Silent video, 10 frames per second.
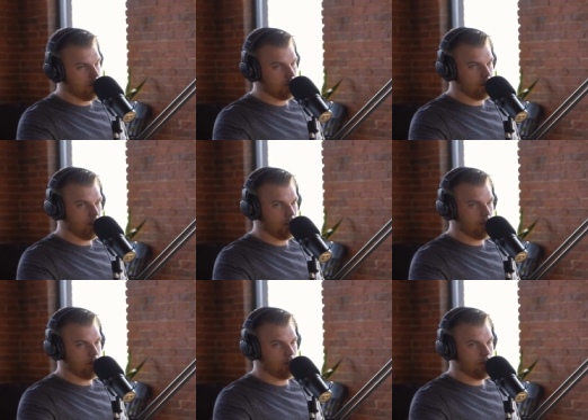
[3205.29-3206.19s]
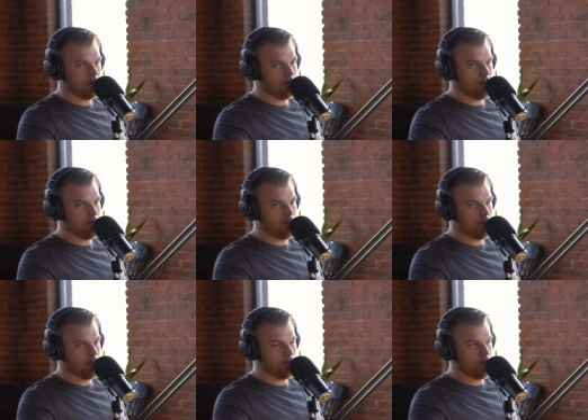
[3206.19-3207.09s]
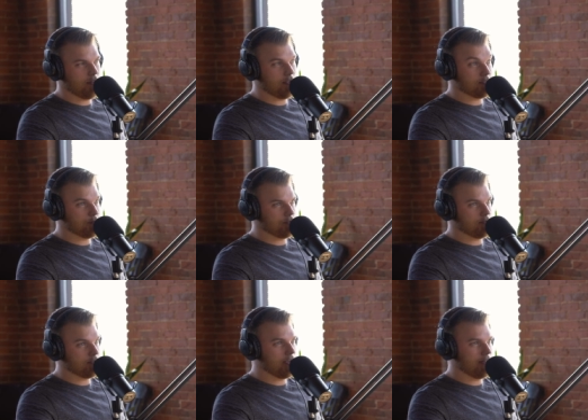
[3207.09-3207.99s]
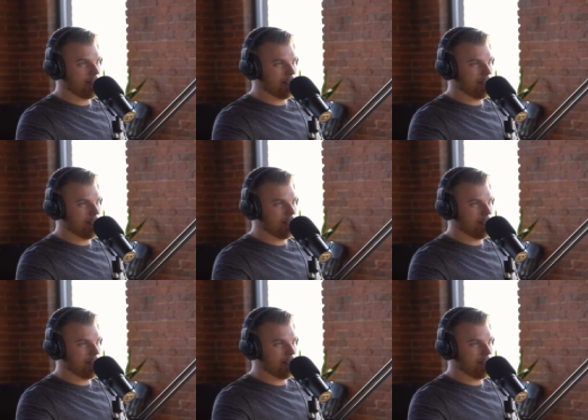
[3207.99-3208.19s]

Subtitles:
amazing that you cited